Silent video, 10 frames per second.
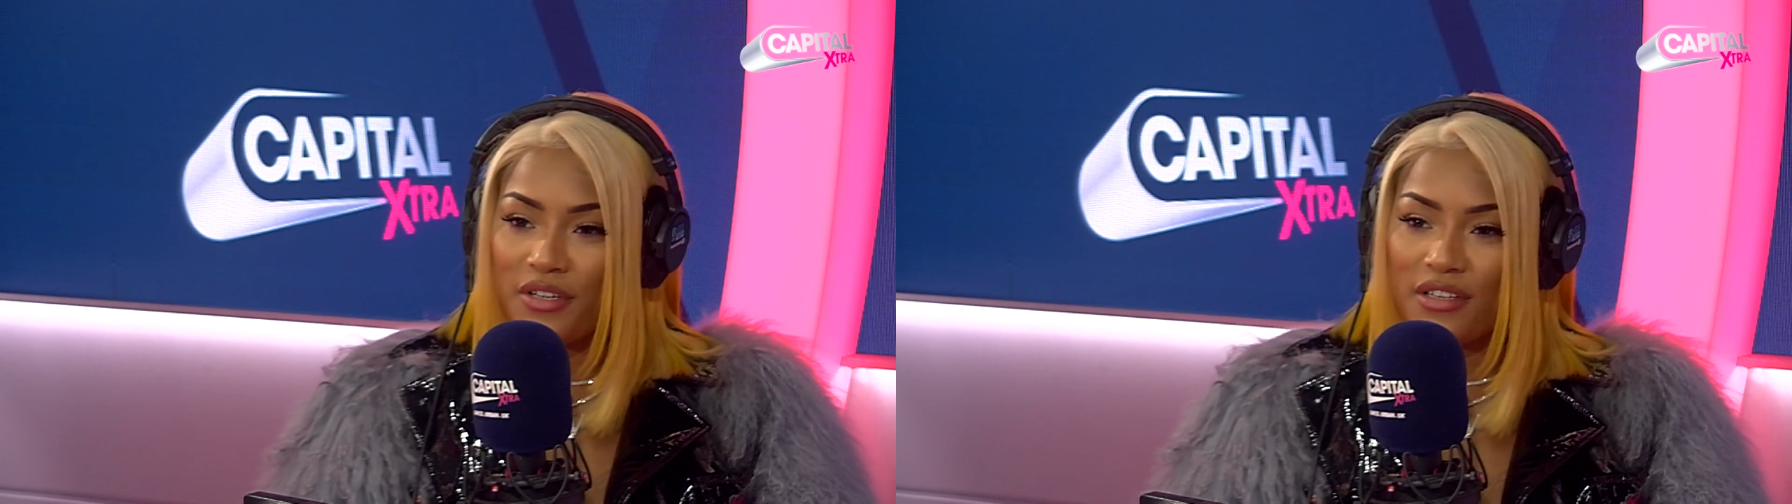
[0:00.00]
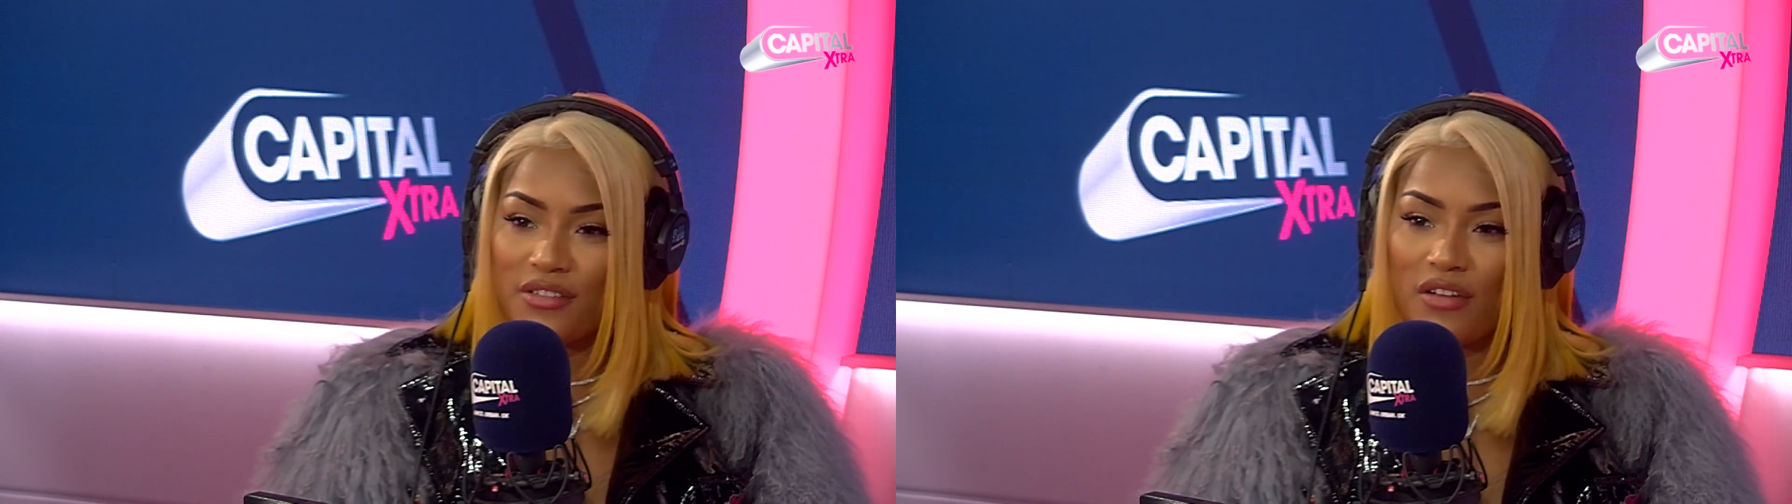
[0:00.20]

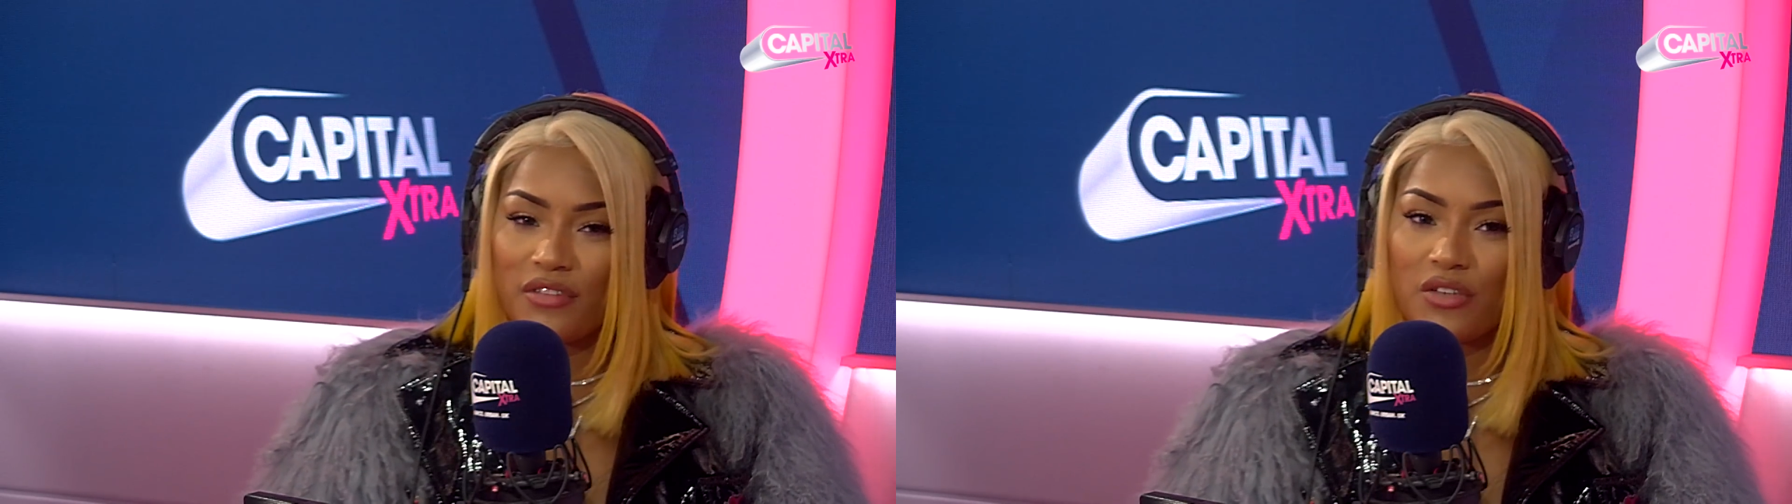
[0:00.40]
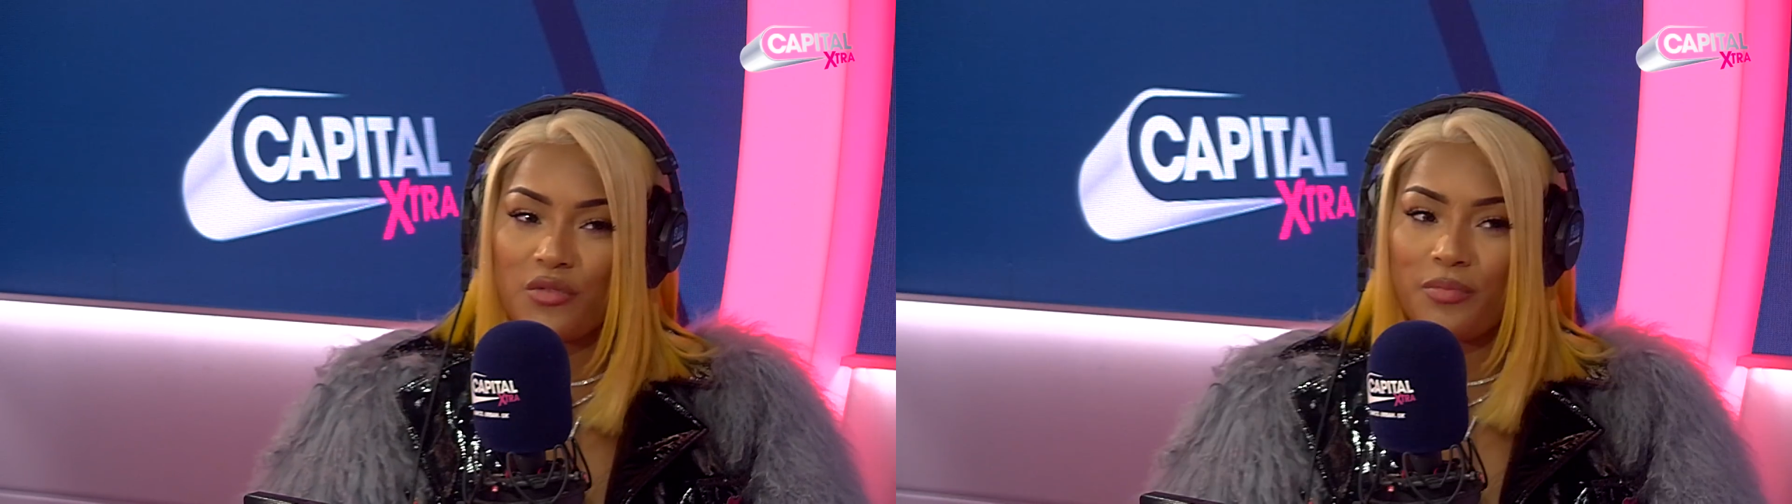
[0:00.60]
So
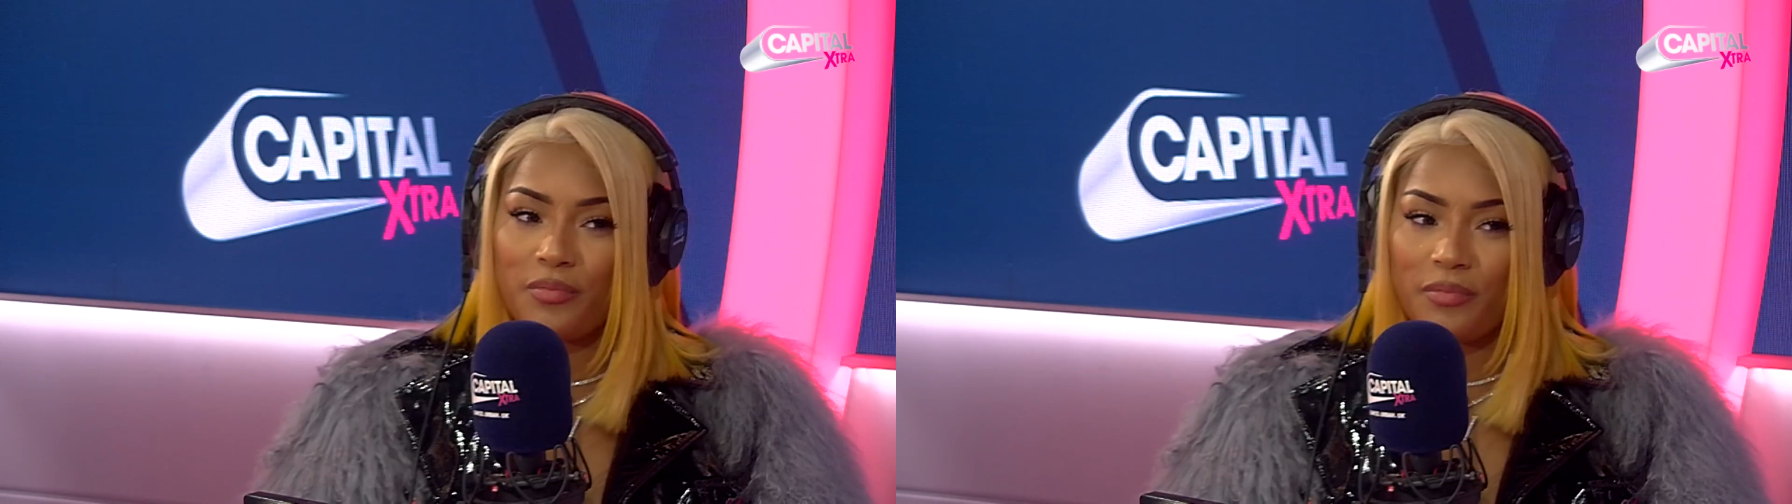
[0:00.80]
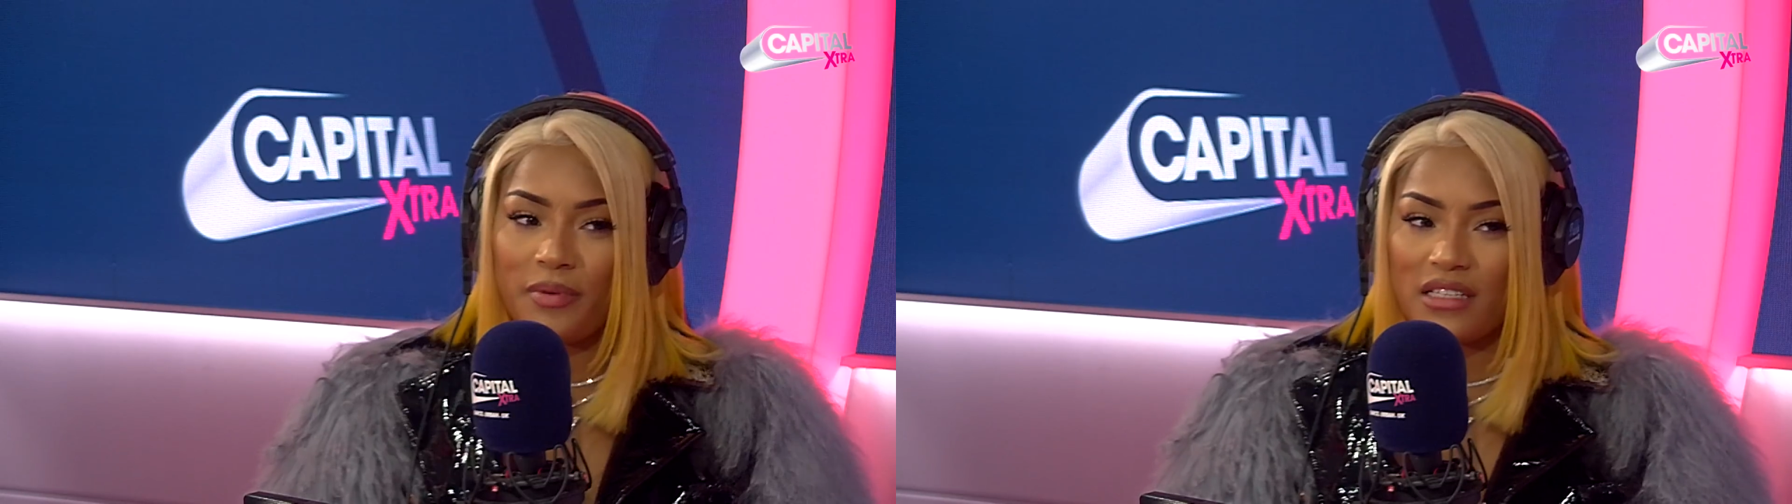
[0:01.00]
after I do
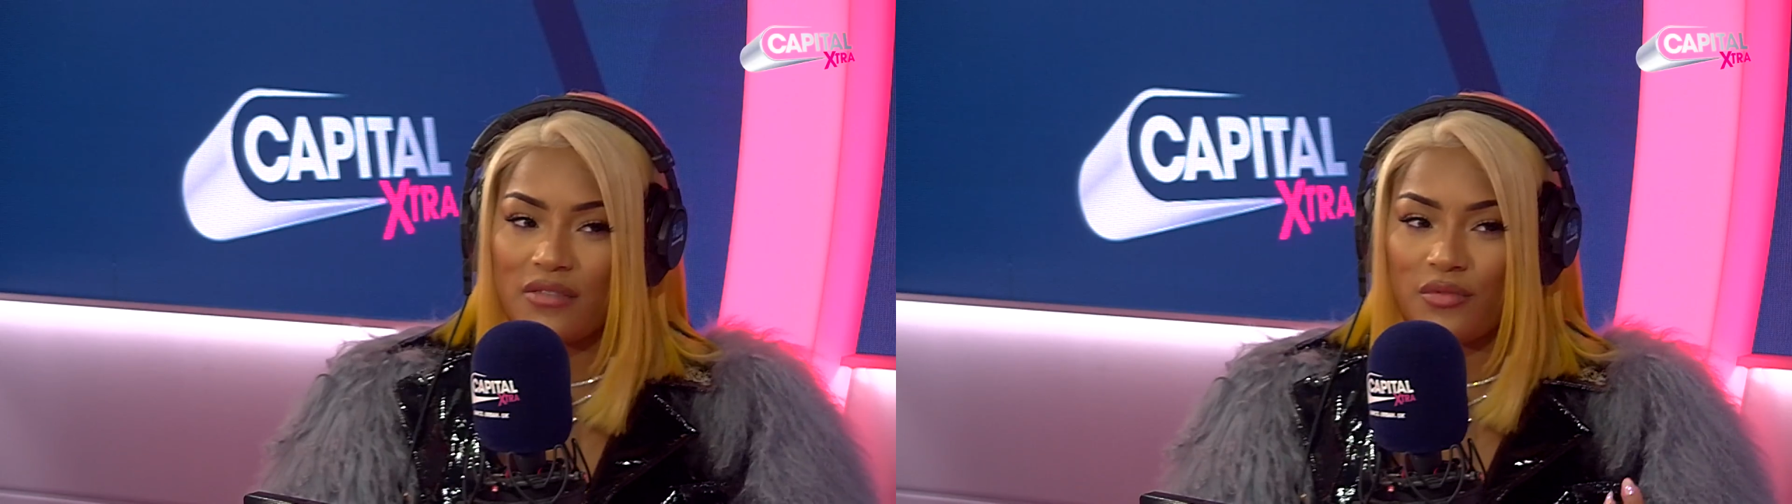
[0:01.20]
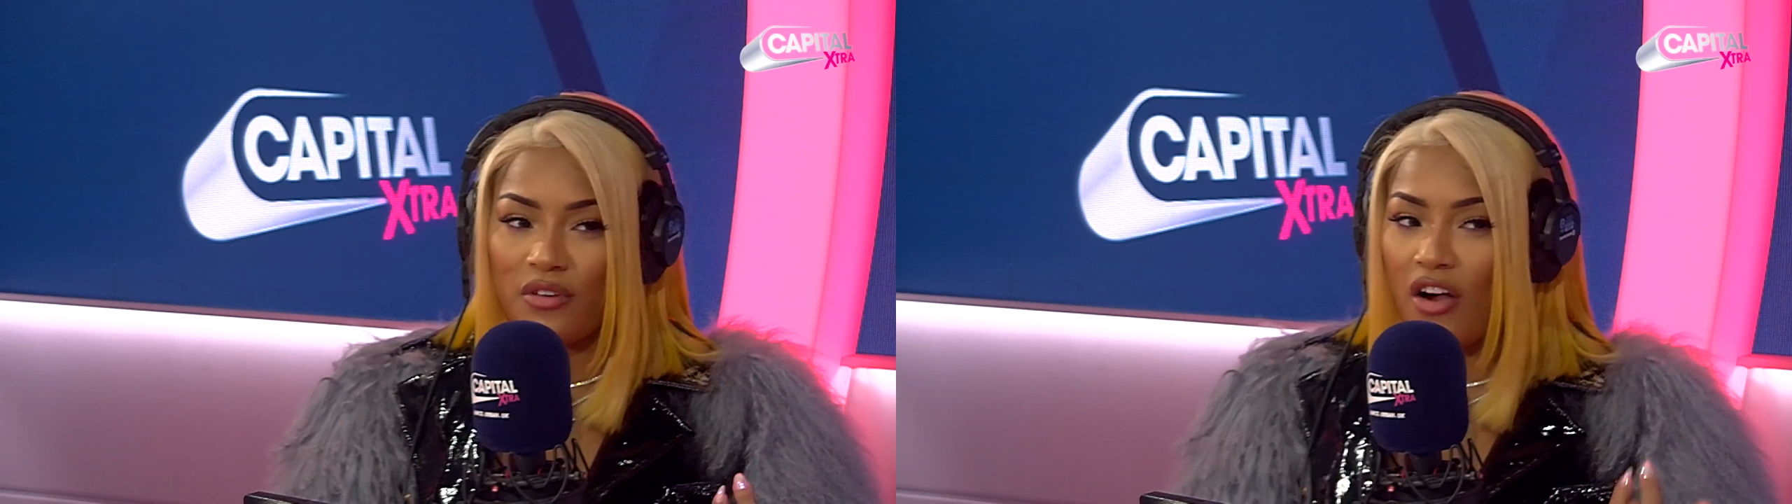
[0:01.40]
festival,